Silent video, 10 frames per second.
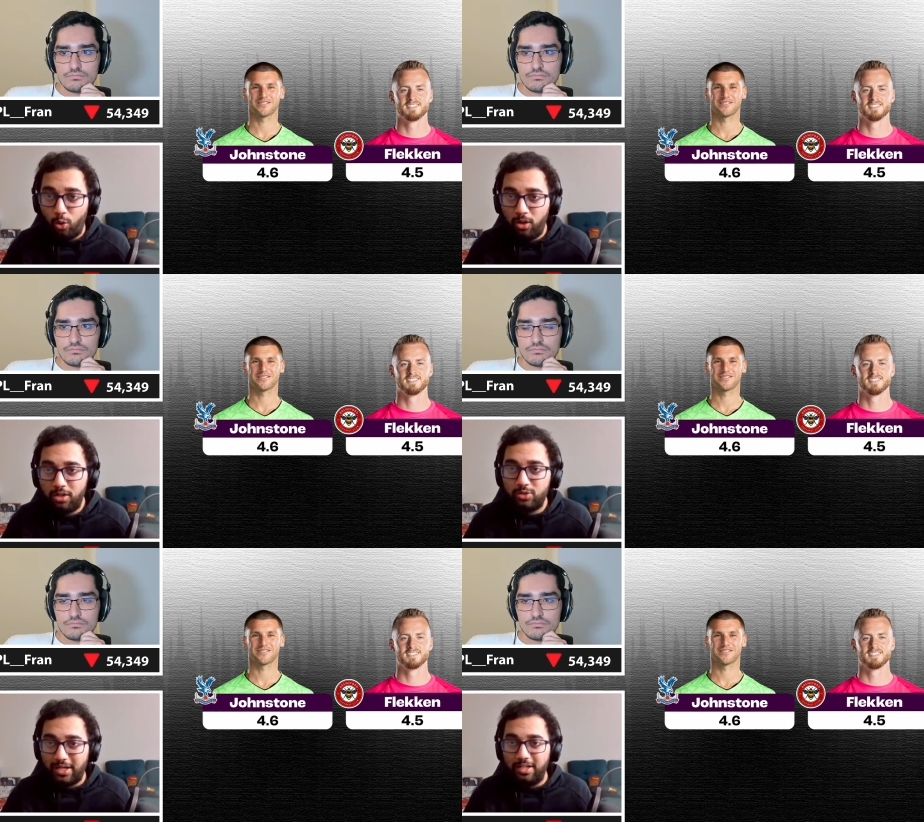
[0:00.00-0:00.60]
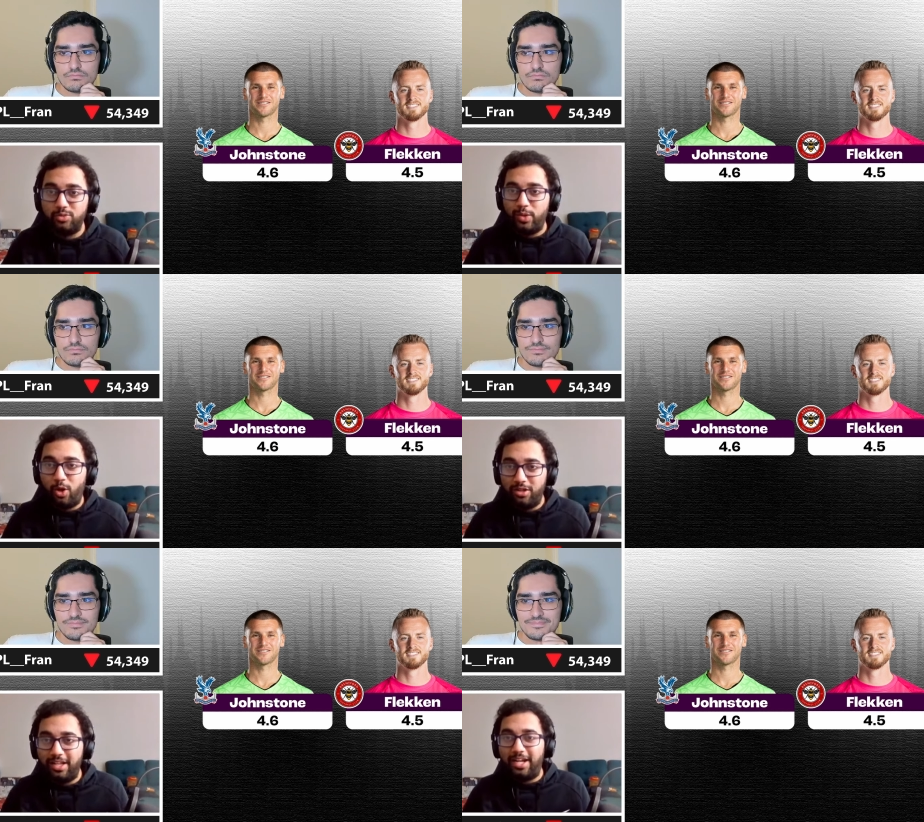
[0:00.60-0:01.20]
Speaker 1: goal. So at least we
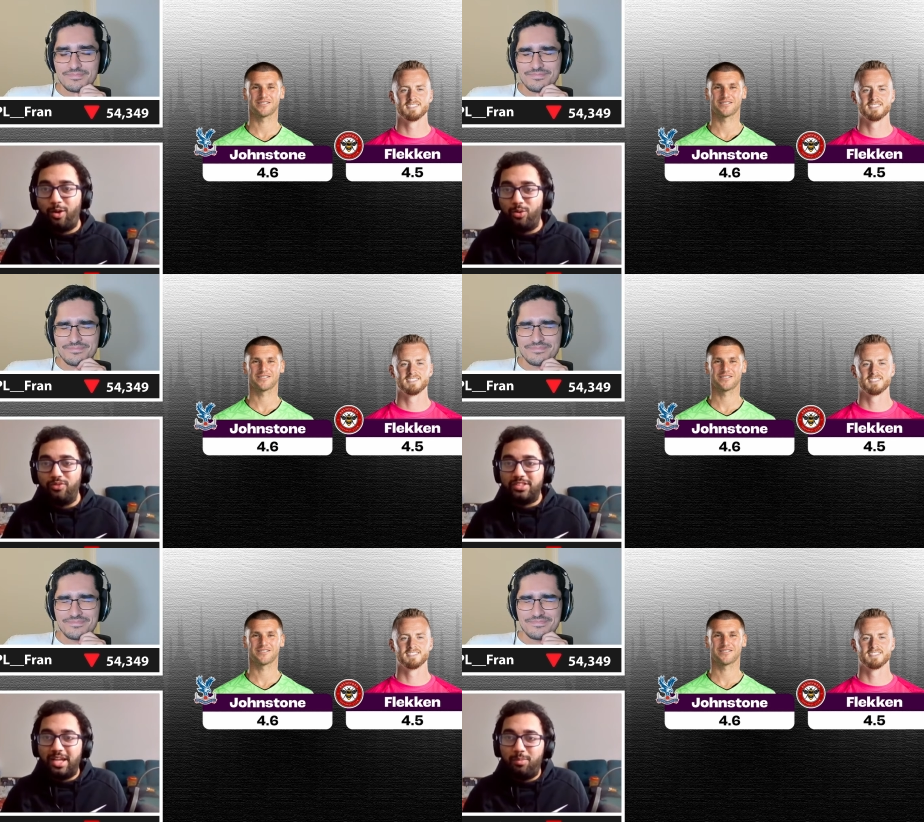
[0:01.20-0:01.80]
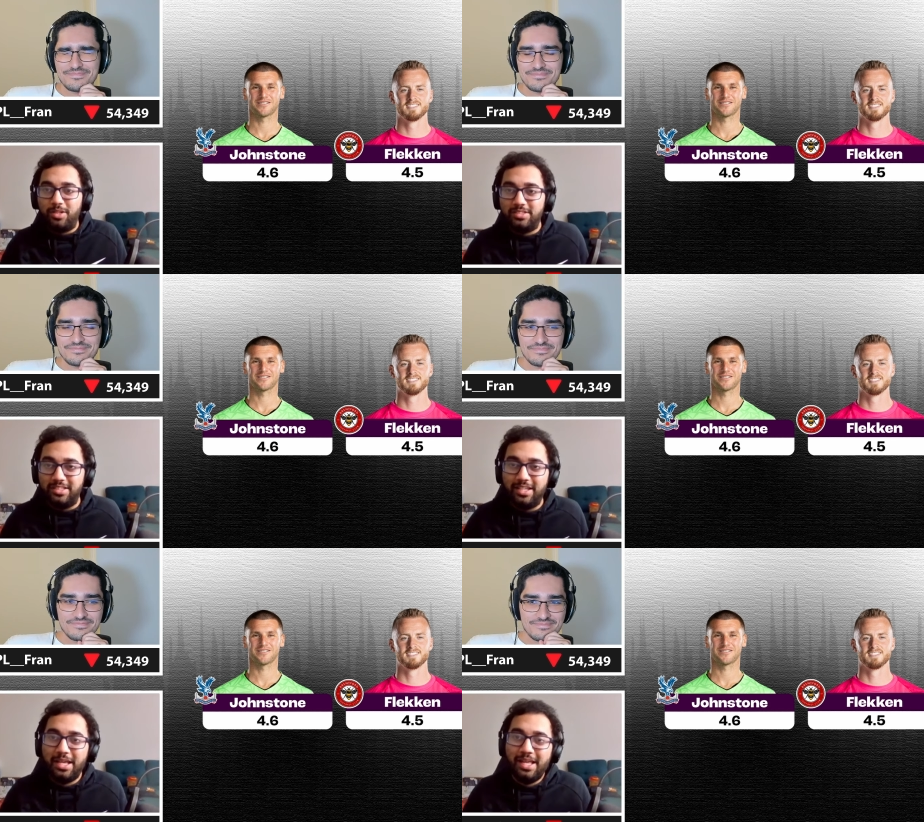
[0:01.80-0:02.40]
got that out of his
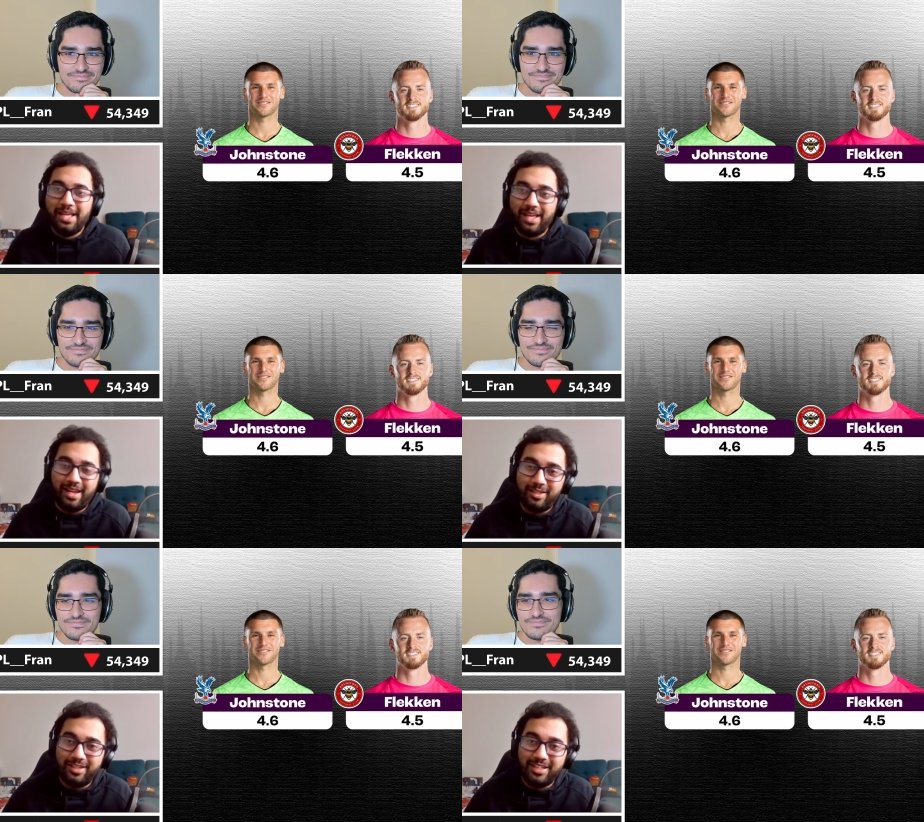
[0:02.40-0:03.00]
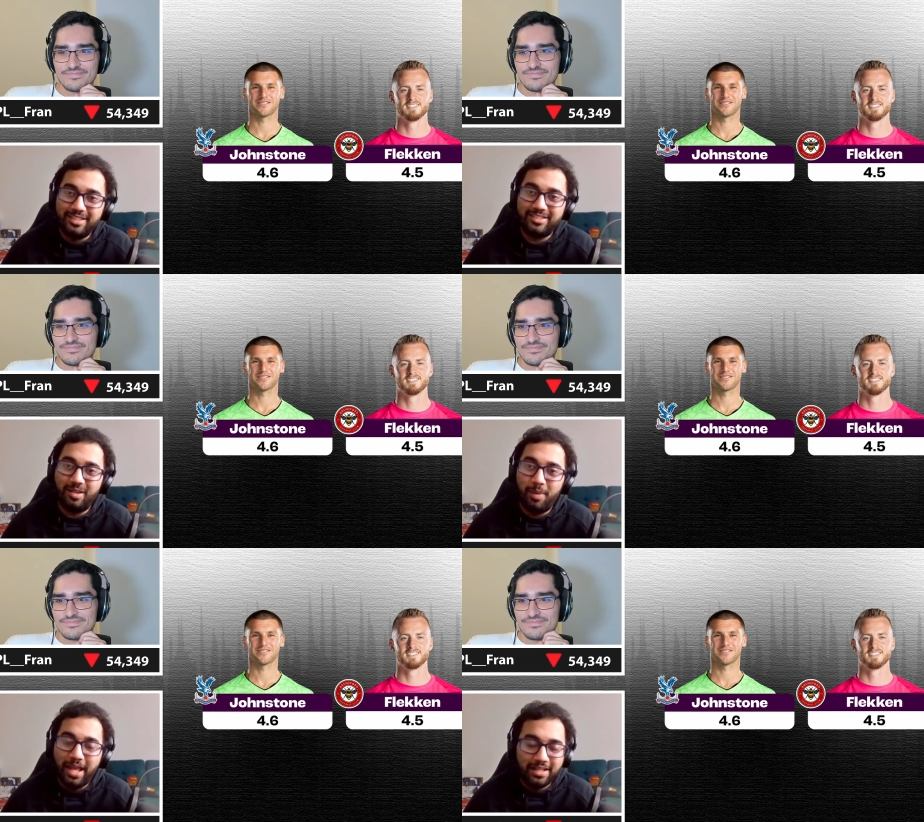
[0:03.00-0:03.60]
captaincy rather than
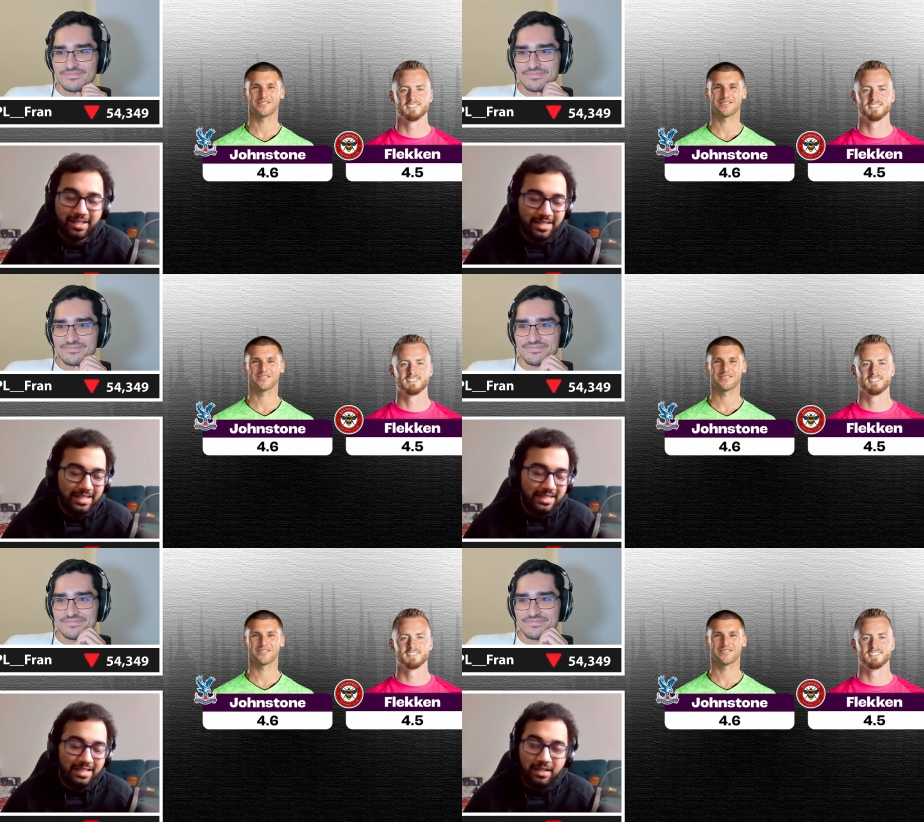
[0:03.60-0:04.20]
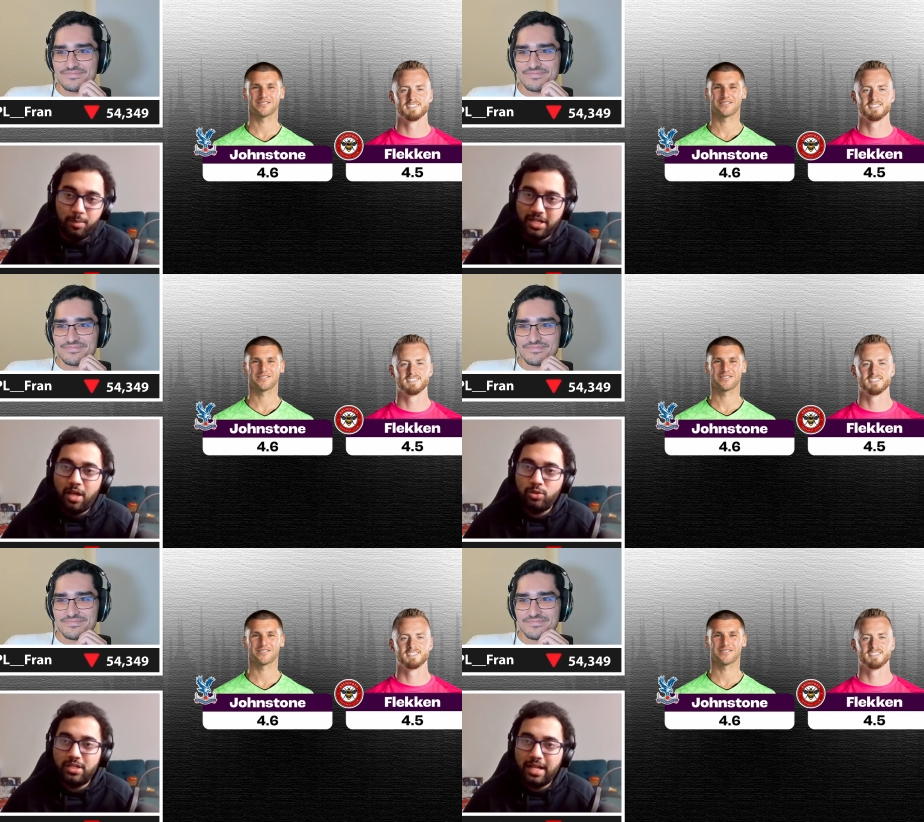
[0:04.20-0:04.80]
just a blank. Uh, but
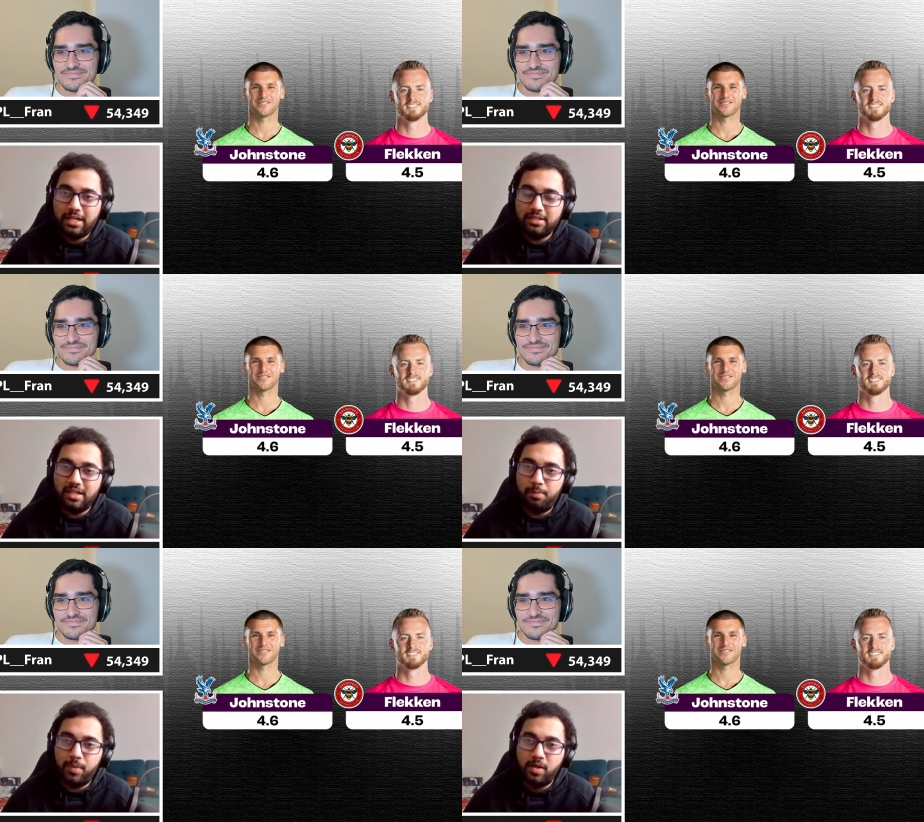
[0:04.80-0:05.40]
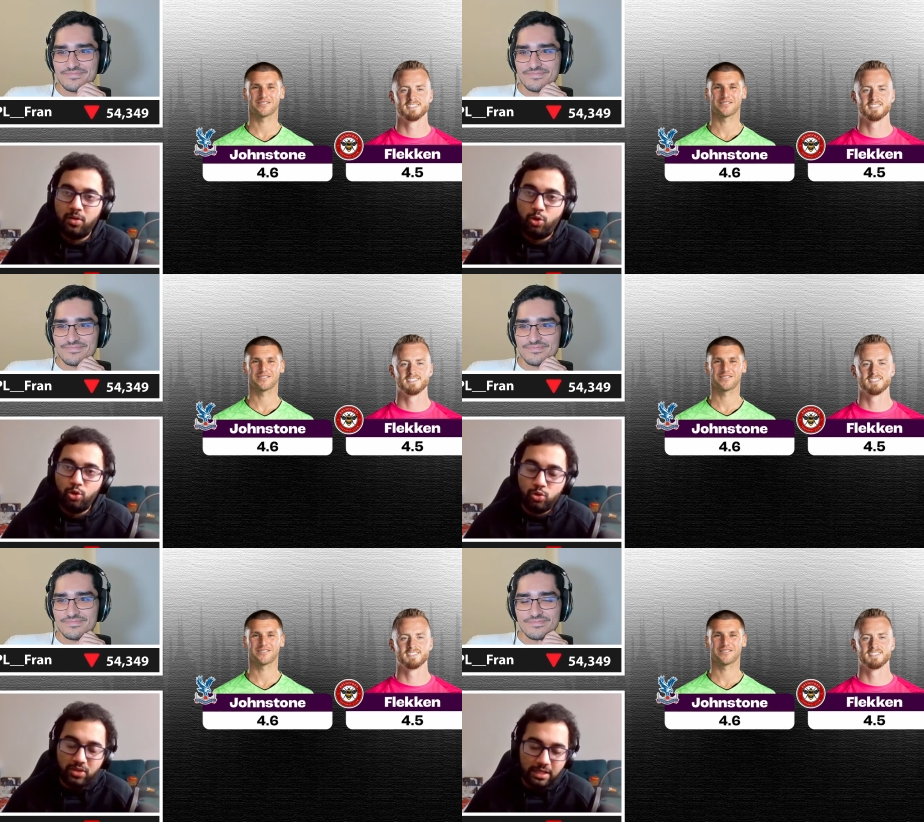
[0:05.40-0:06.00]
now that that has happened,
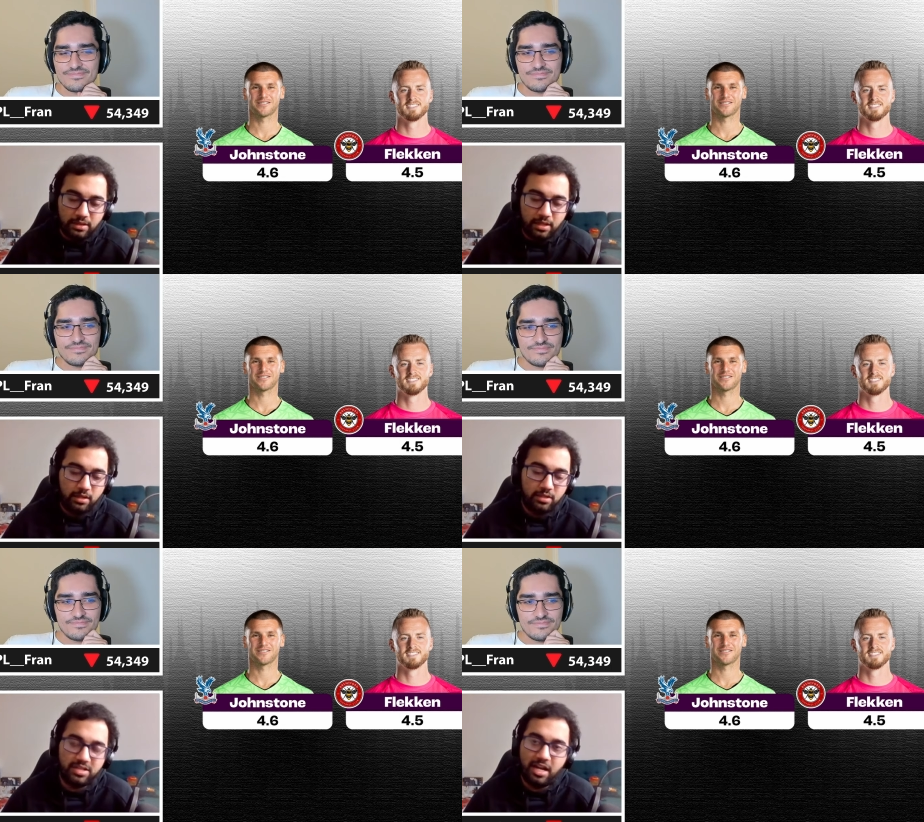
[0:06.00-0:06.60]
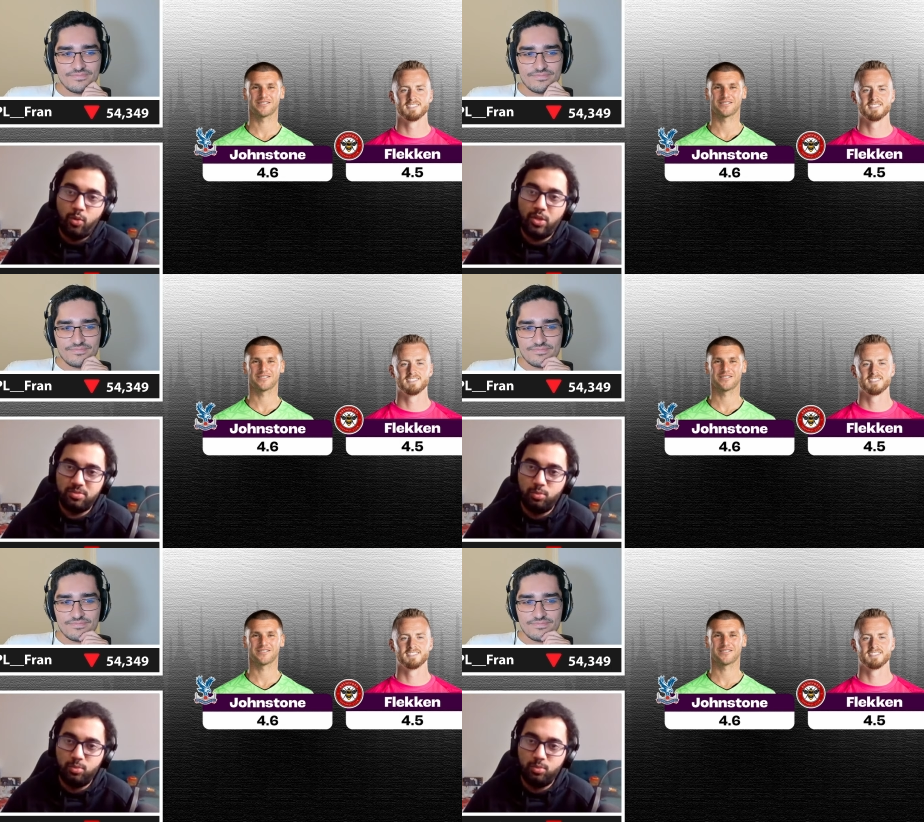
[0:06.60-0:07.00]
do you think that a sideways